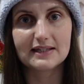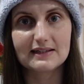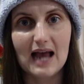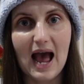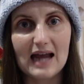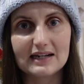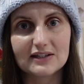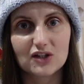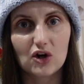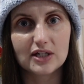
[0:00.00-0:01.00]
is a
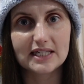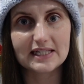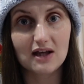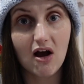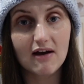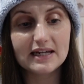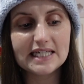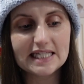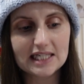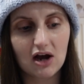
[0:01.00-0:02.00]
hands-on
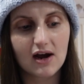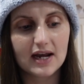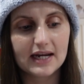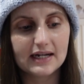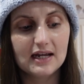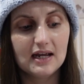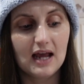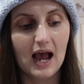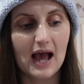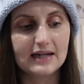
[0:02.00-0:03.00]
design,
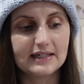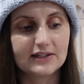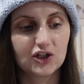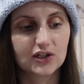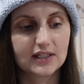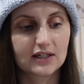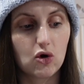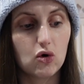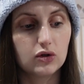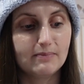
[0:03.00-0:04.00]
and it's just
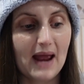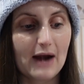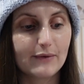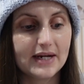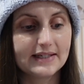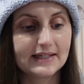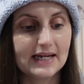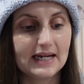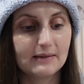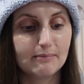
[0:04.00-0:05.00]
called Berries
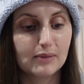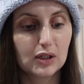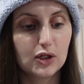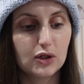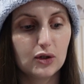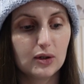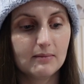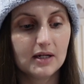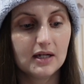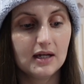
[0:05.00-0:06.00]
in
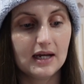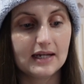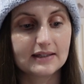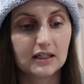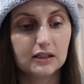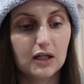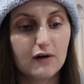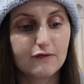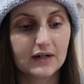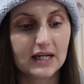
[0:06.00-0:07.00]
Bloom. It's a
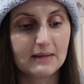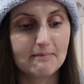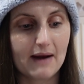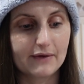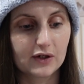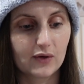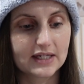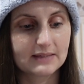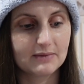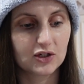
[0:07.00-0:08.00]
lovely Merry
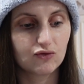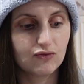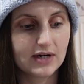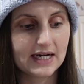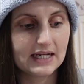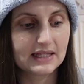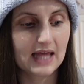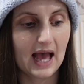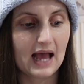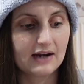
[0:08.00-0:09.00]
Christmas wreath,
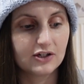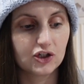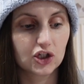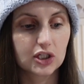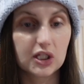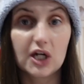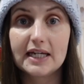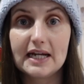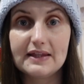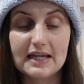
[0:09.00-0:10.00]
and just
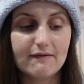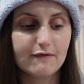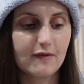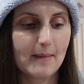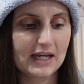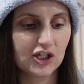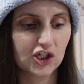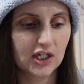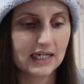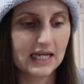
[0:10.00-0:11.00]
looking at the
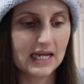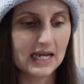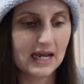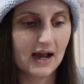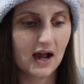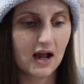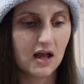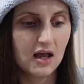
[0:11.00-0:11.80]
information here,